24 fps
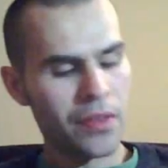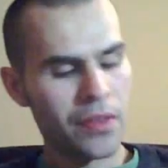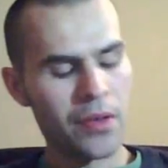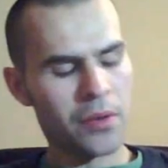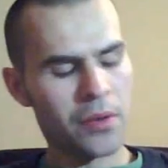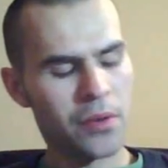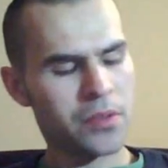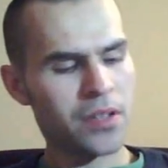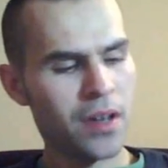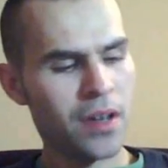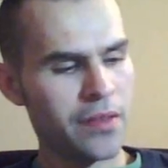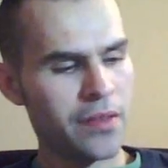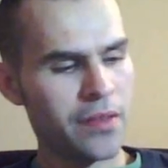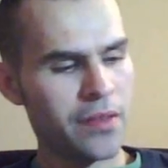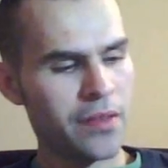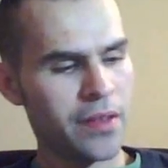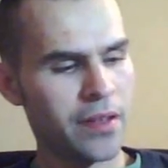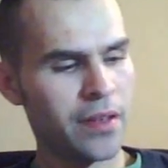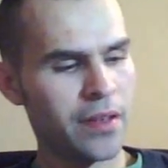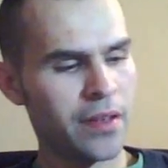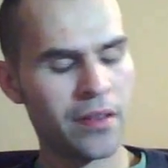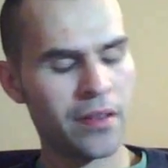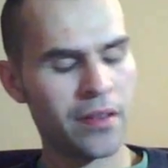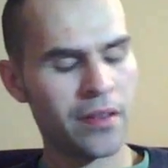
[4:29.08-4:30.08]
Those are
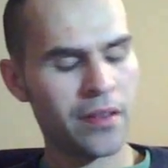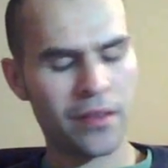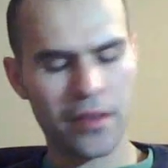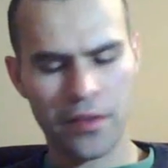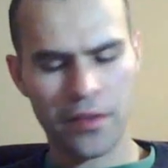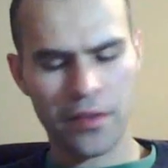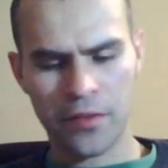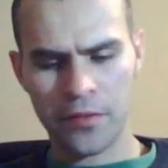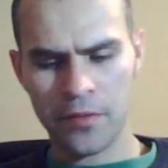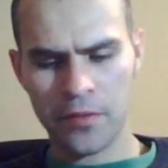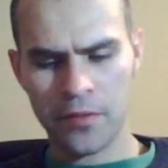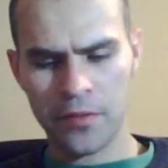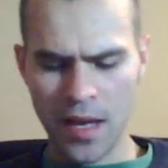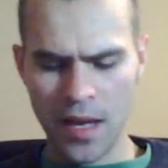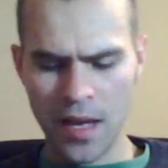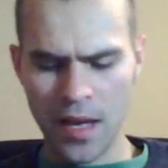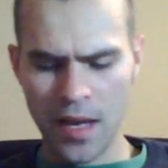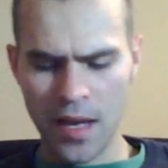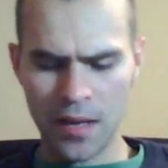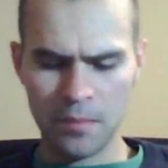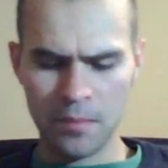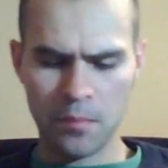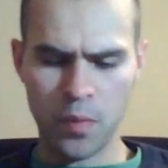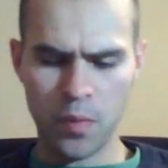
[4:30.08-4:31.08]
the three
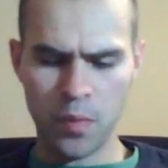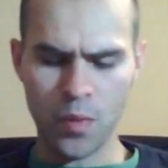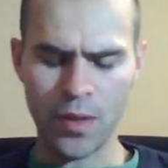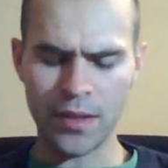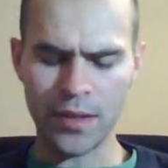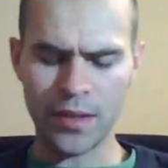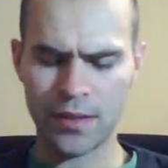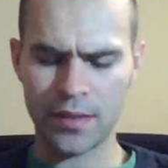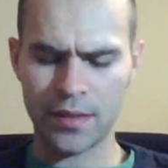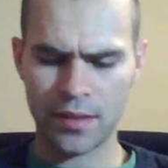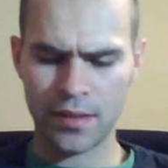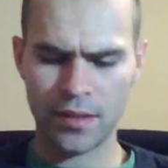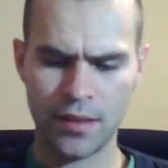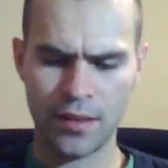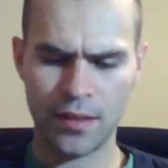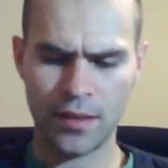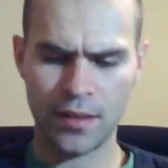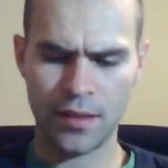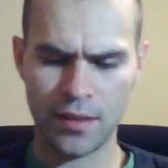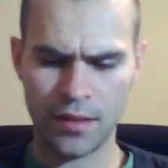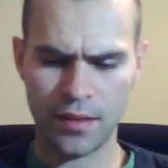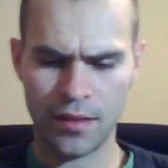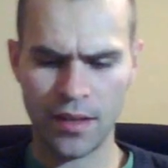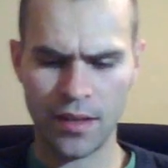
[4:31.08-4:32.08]
main points
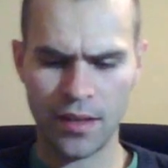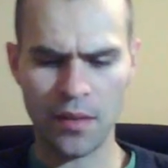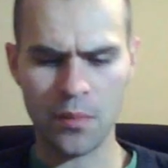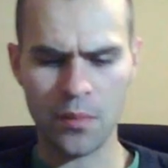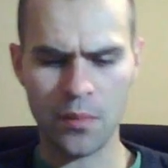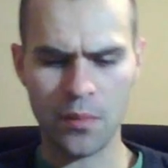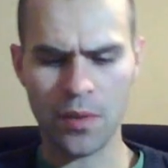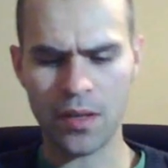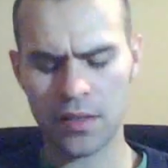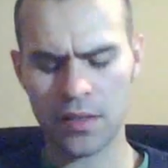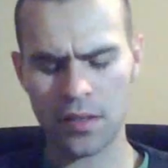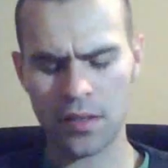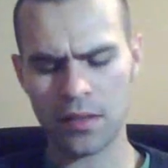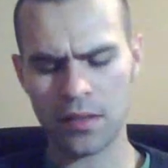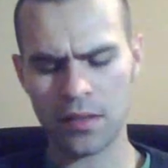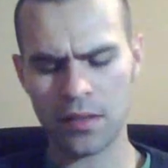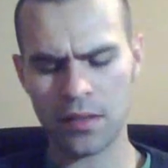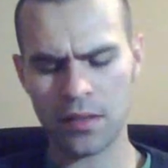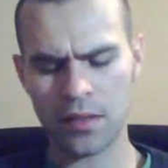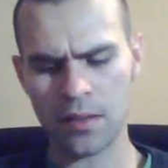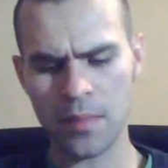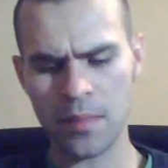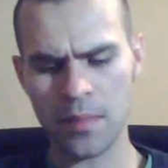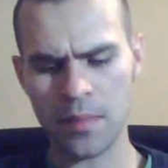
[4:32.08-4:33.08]
that I wanted to
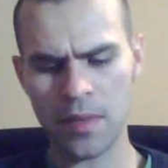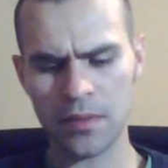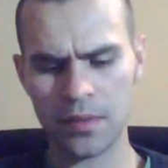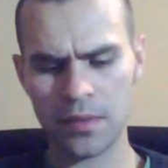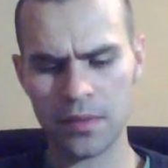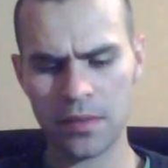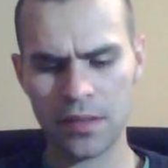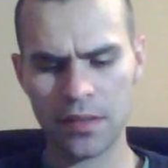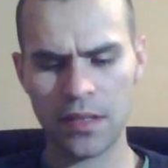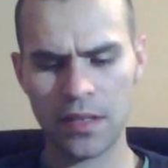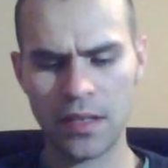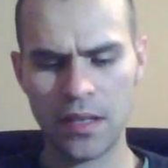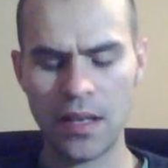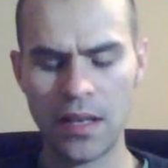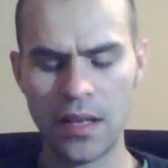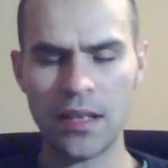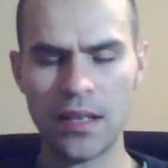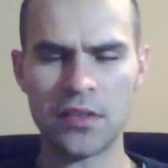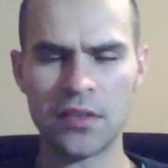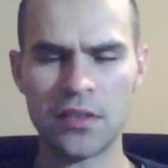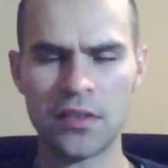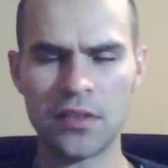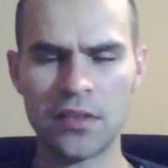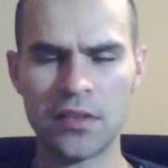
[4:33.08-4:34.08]
talk about
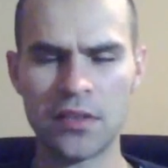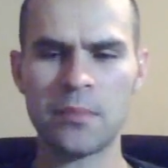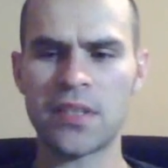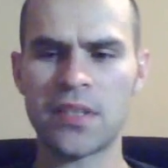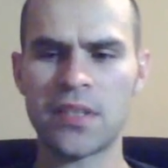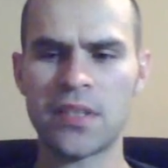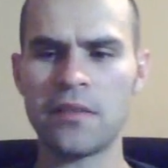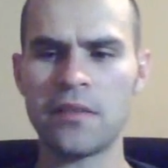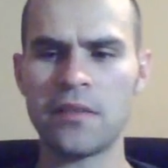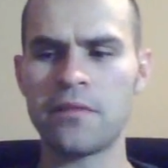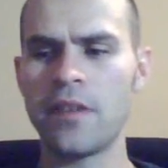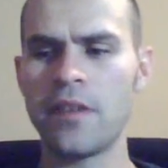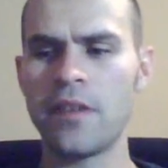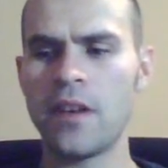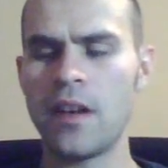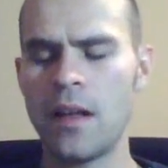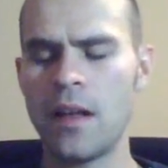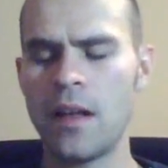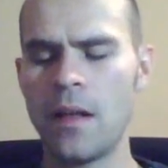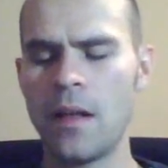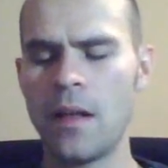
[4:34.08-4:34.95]
in terms of